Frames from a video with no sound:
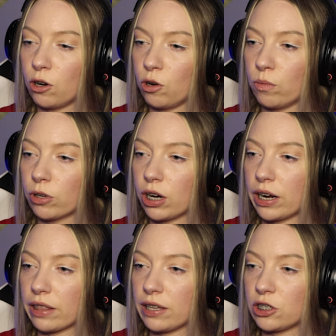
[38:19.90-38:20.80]
oh
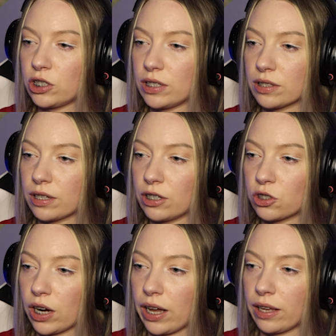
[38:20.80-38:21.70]
god, I think she is gonna
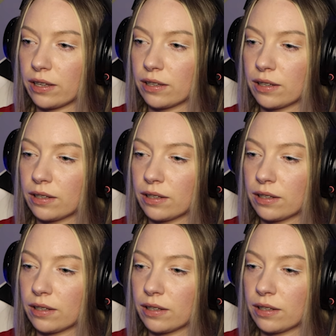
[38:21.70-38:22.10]
try.